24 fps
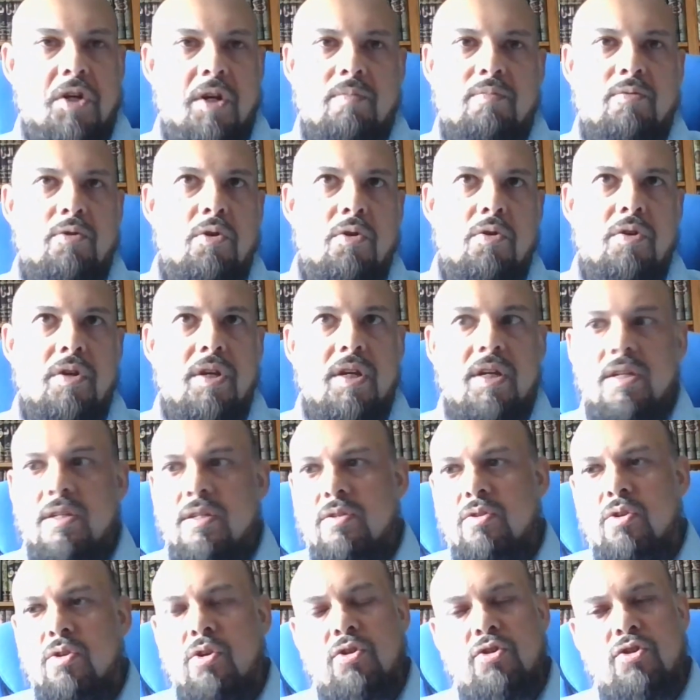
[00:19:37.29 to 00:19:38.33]
crypto
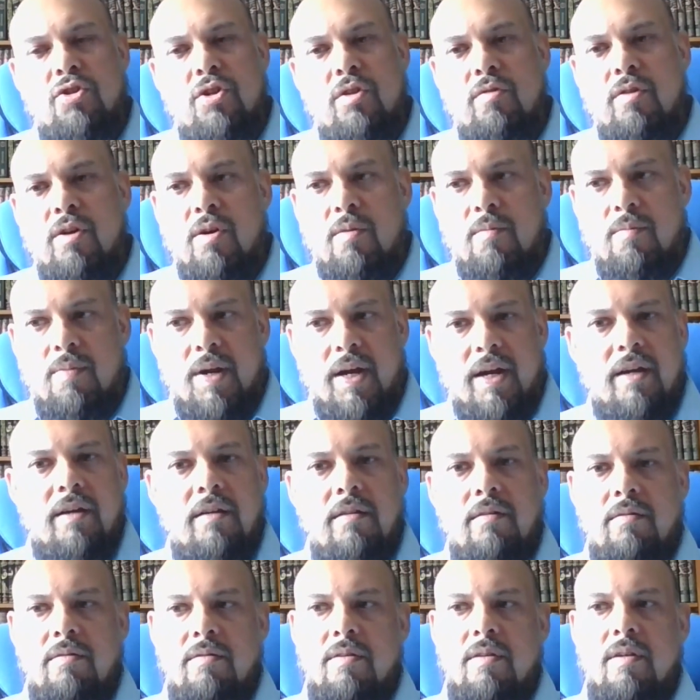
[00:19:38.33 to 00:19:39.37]
is non-Sharia
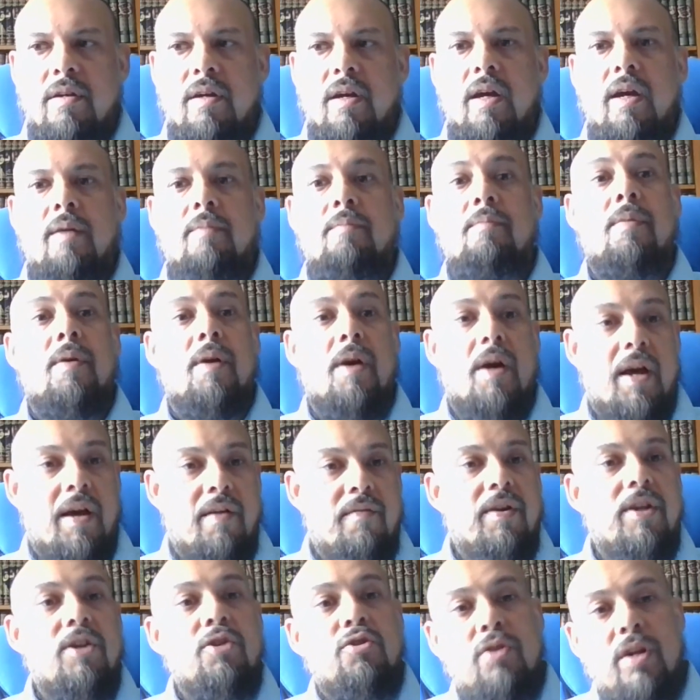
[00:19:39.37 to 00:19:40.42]
compliant. Uh,
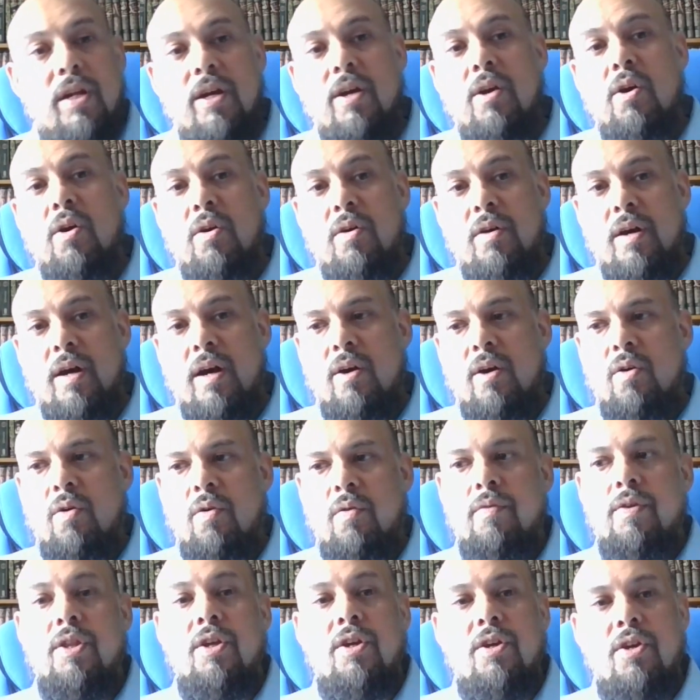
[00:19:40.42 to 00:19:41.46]
eventually,
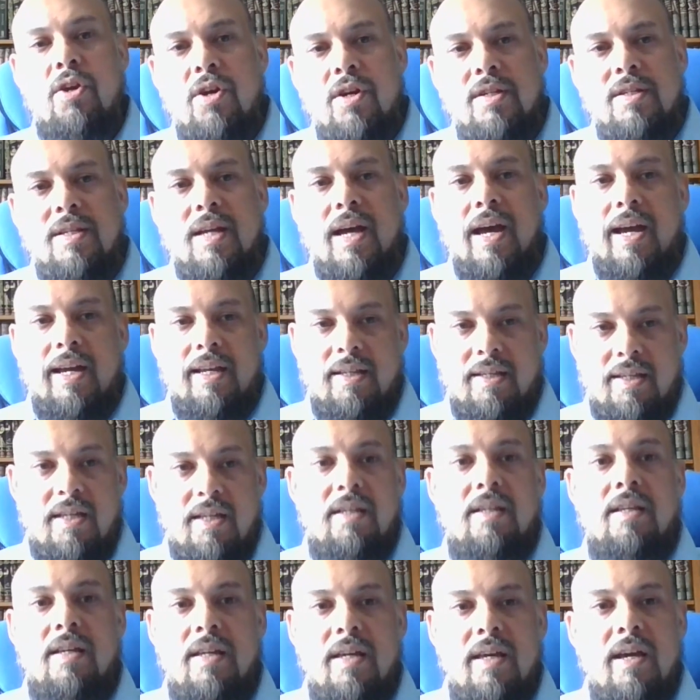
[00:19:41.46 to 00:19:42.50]
over the years, I
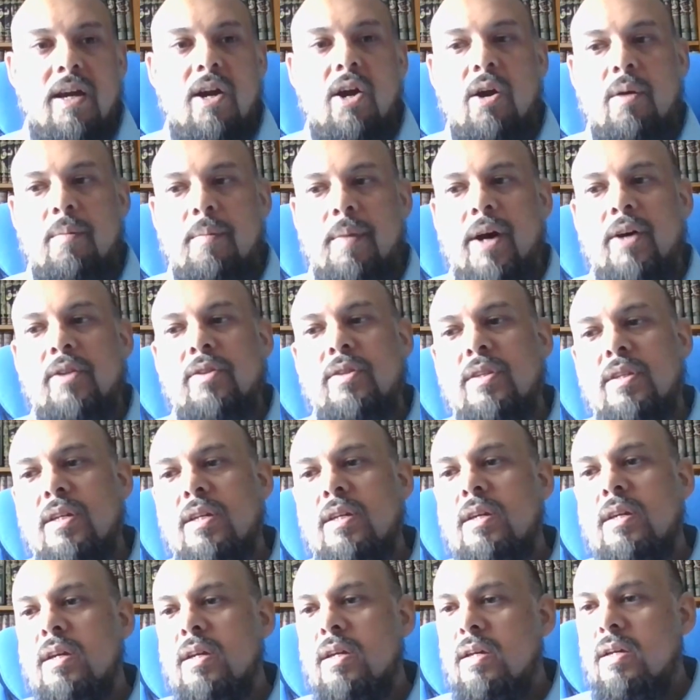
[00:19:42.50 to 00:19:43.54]
did hear about
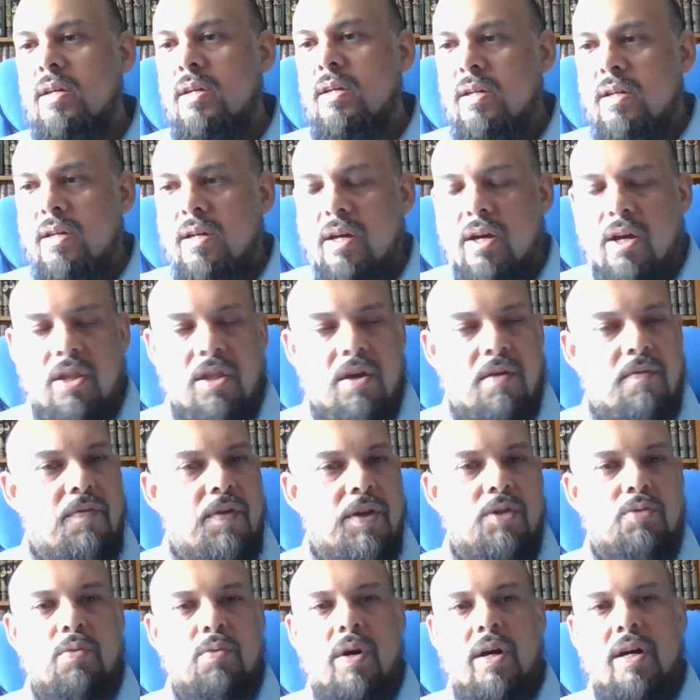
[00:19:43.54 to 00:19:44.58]
the other
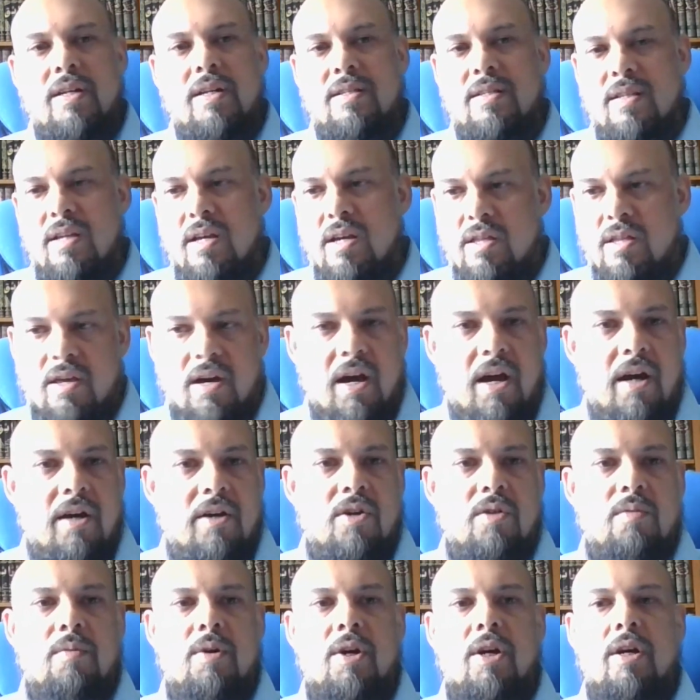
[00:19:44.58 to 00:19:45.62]
fatwas, the other
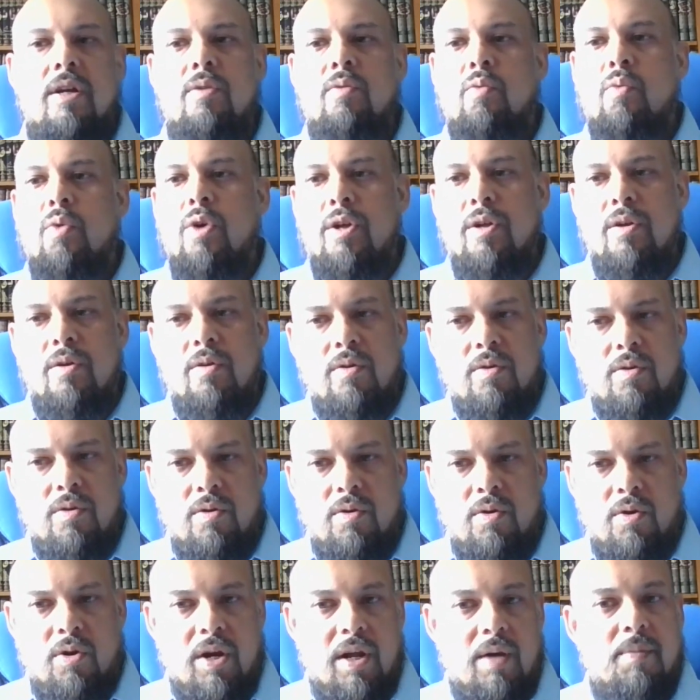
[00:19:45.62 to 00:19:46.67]
argument, what
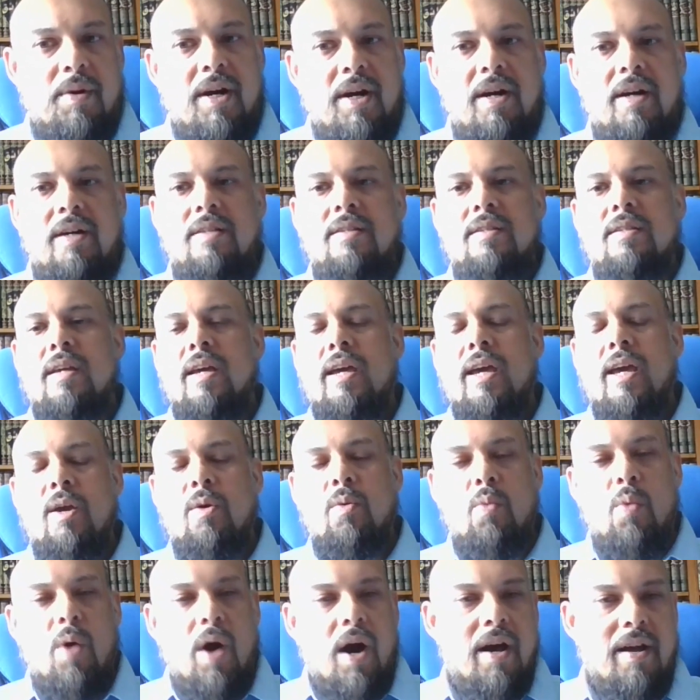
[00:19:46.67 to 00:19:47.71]
ulama are
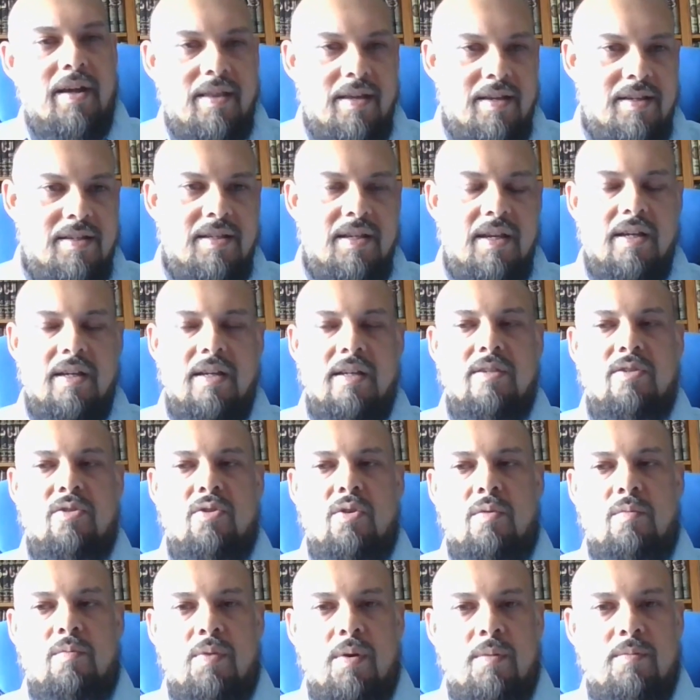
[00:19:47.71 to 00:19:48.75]
saying, why they're saying
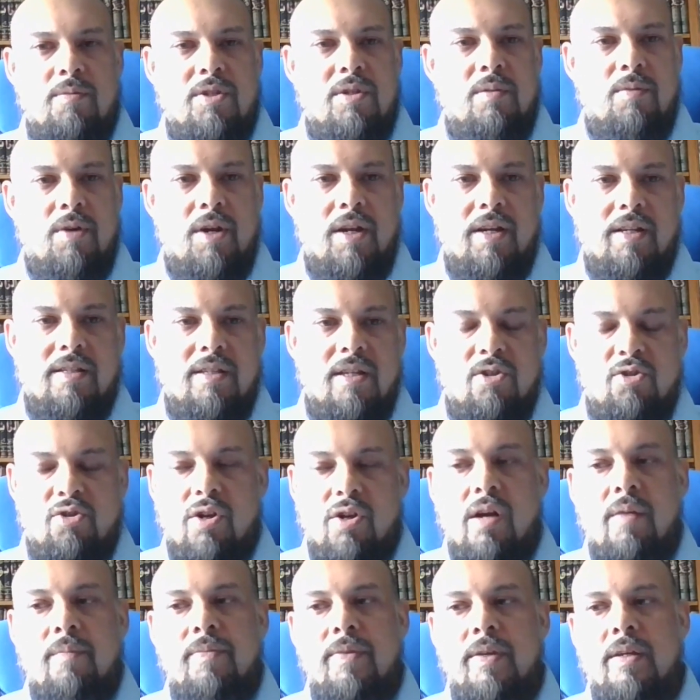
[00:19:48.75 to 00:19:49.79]
it's non-permissible, et
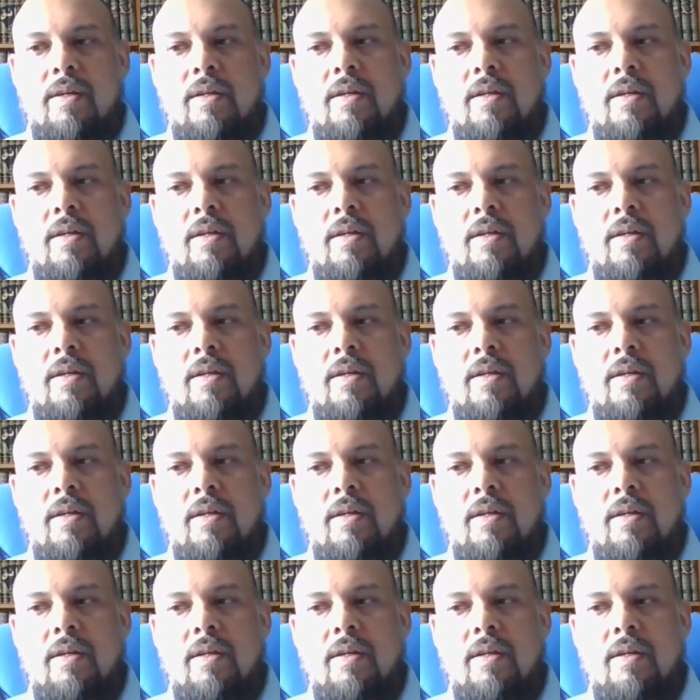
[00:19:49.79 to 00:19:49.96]
cetera.